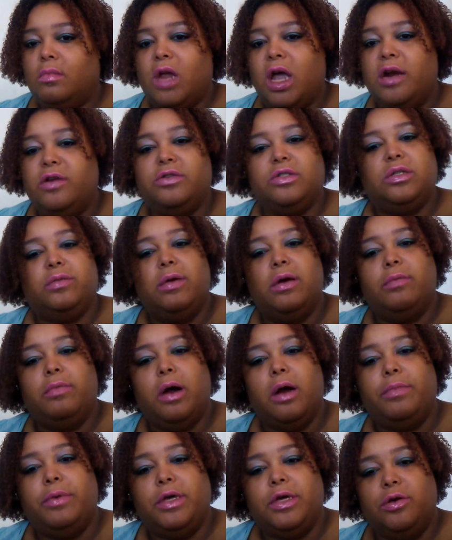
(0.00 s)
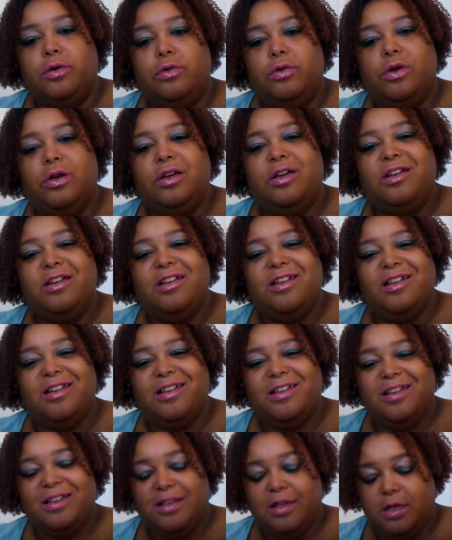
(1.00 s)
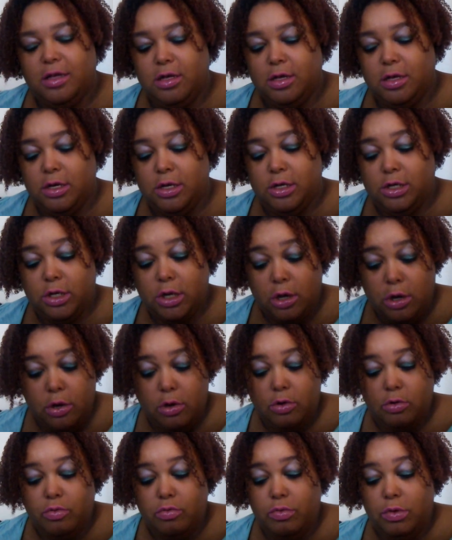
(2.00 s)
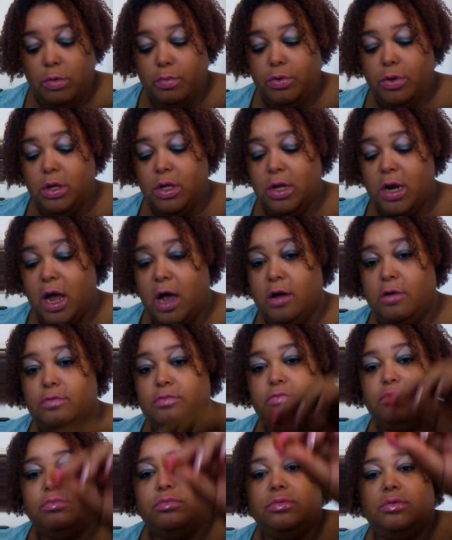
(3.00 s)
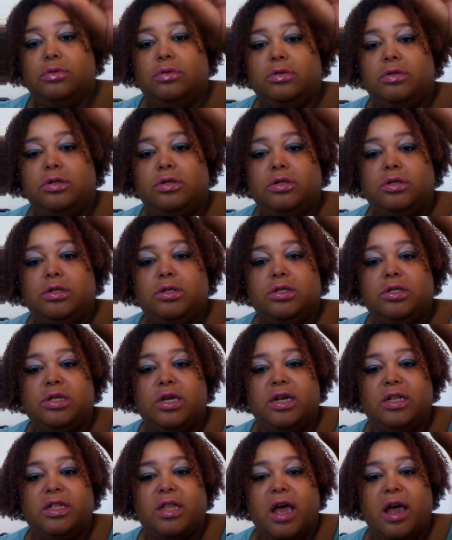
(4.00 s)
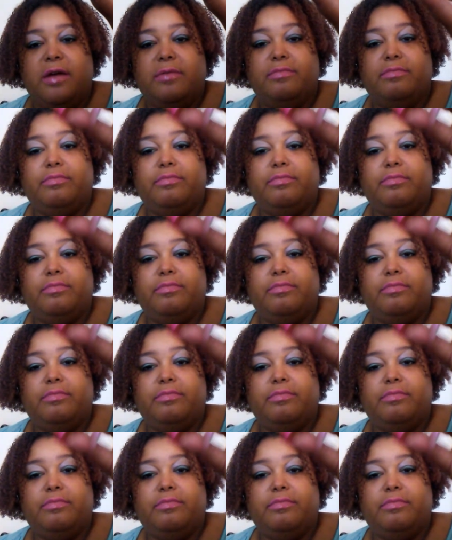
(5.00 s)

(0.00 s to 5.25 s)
I don't smell barbecue. So when you pull it out, it looks like that.